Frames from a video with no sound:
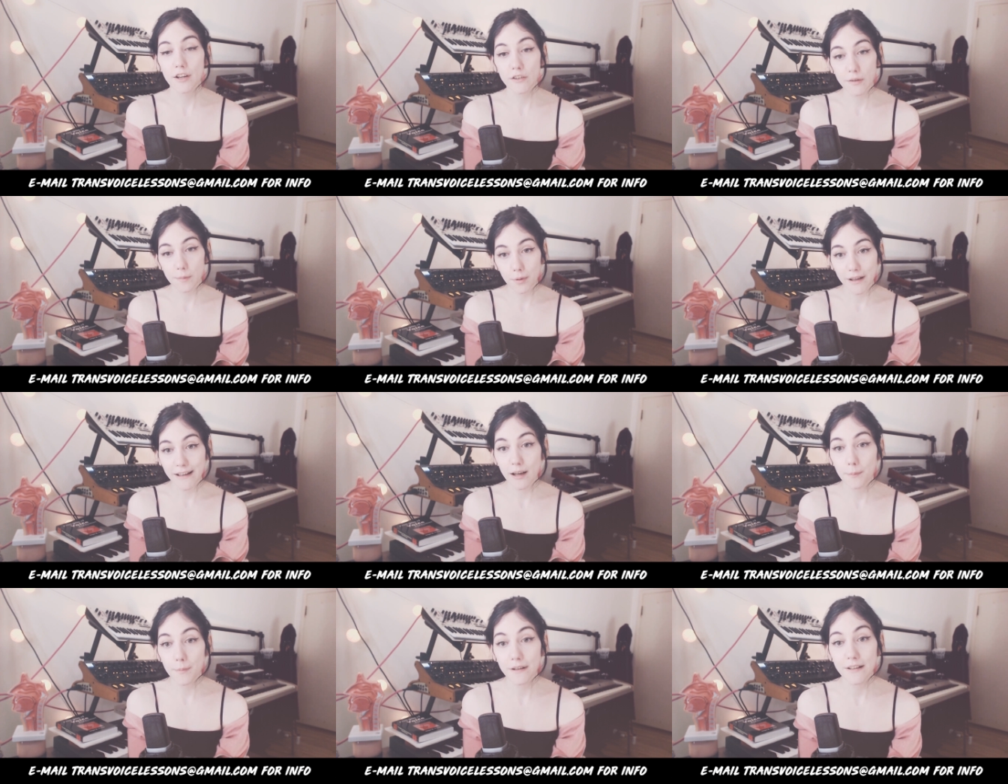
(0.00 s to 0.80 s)

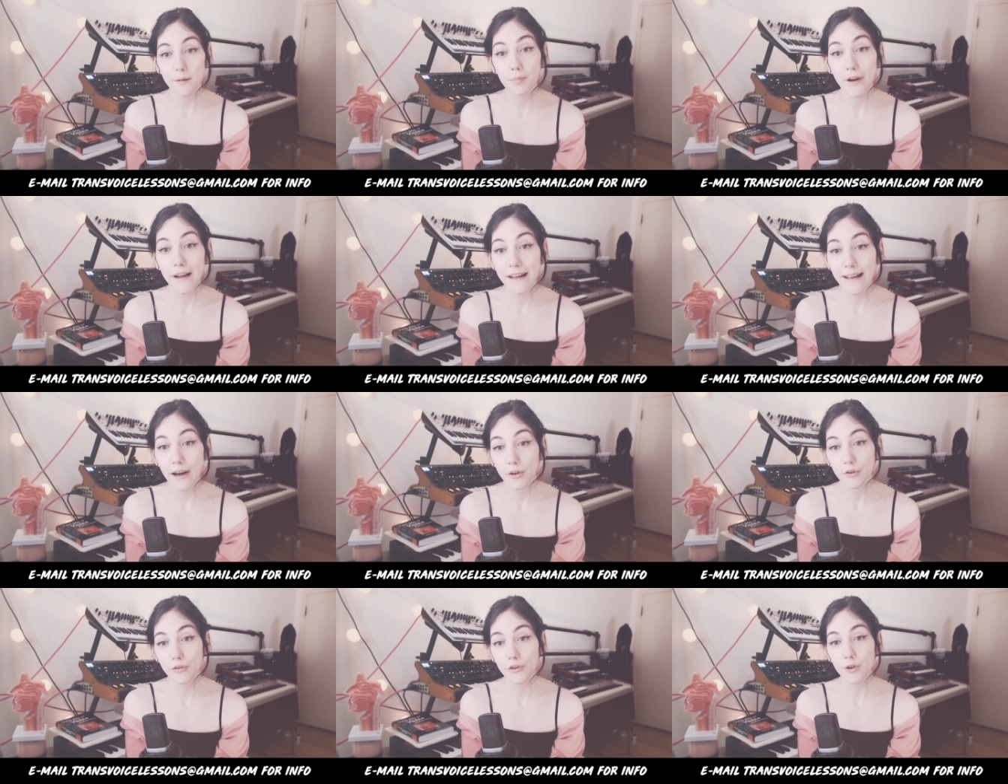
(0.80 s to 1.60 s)
splitting up into
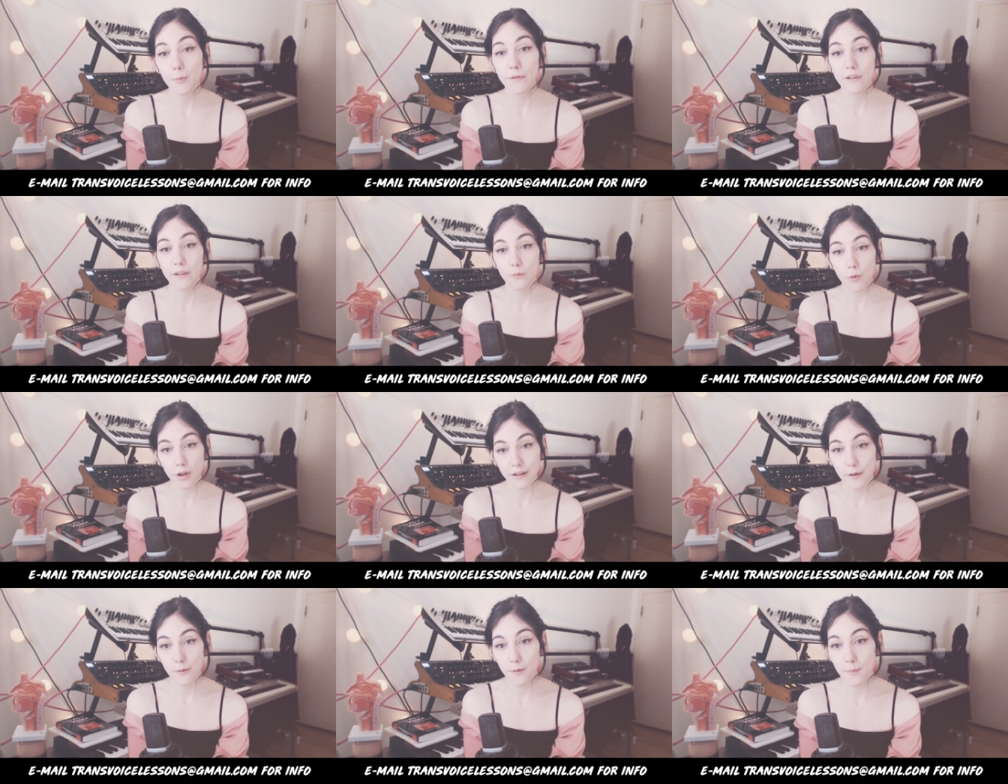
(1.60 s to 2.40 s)
breakout groups and
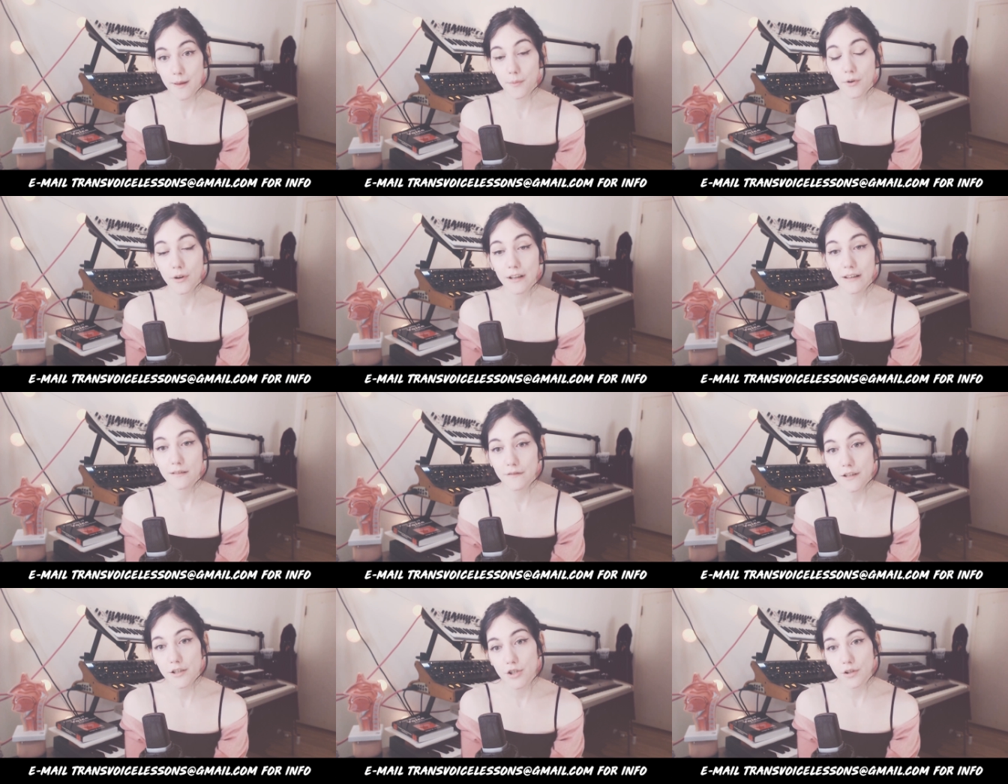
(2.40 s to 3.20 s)
working with people
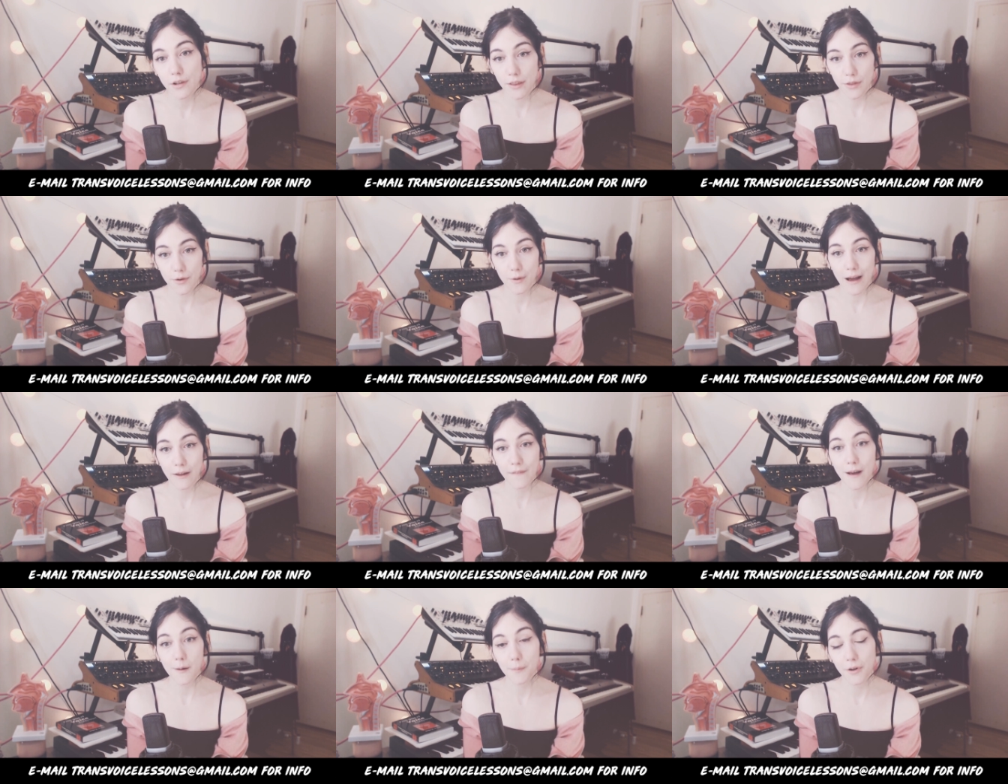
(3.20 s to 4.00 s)
individually
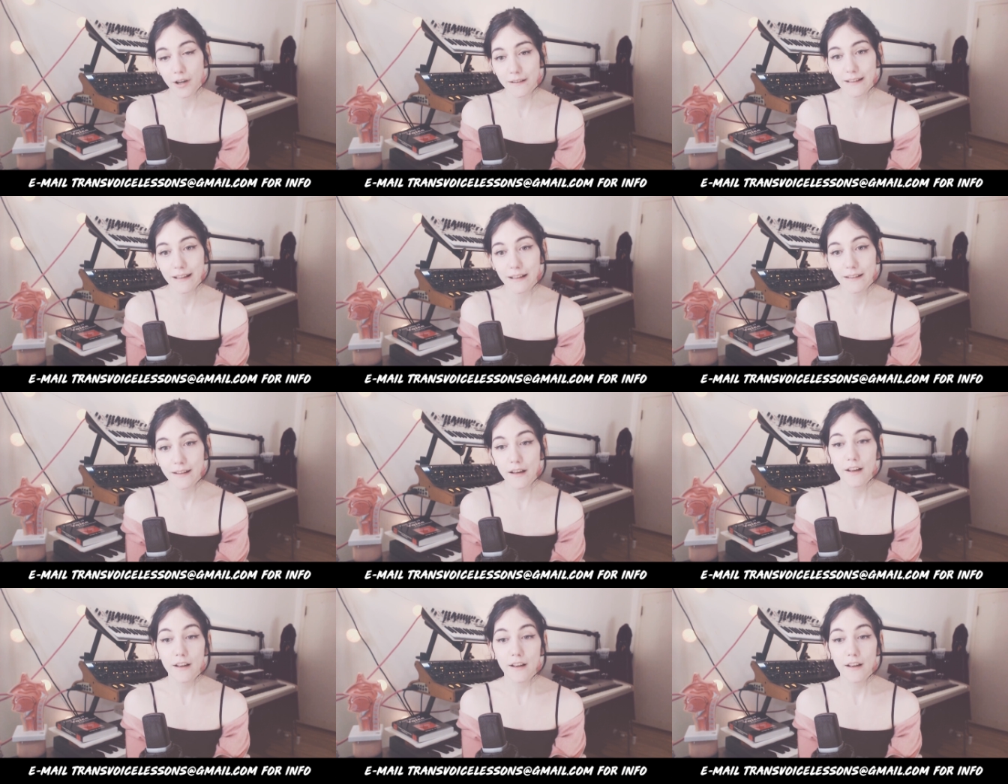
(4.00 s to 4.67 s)
throughout that process.